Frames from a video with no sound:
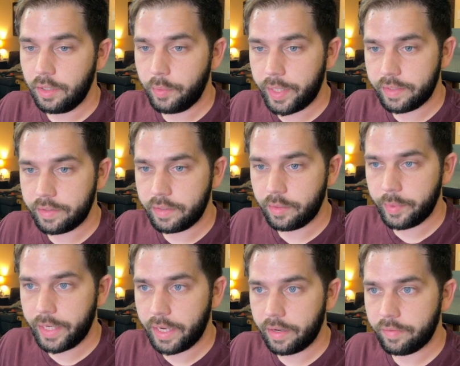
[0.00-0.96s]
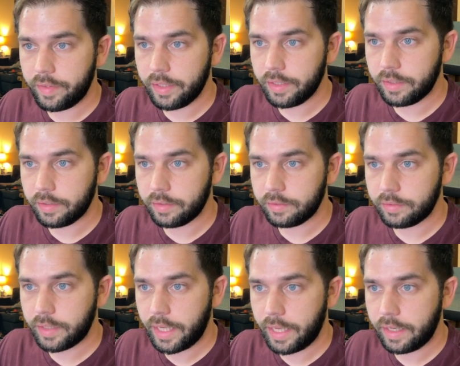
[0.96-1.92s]
We can see that we have the
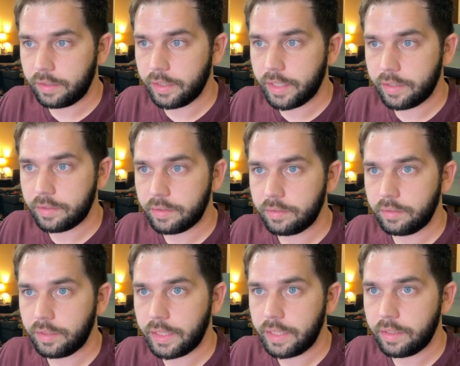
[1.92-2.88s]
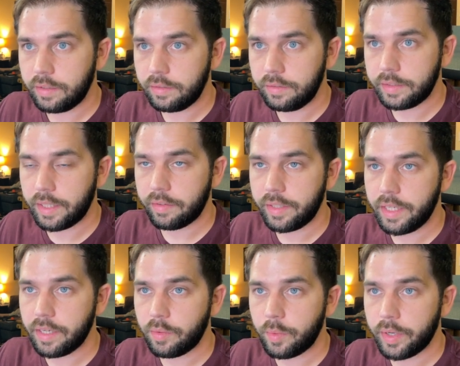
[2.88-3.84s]
analytics link down
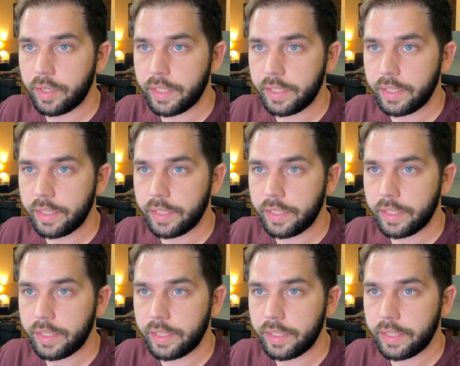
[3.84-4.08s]
here where it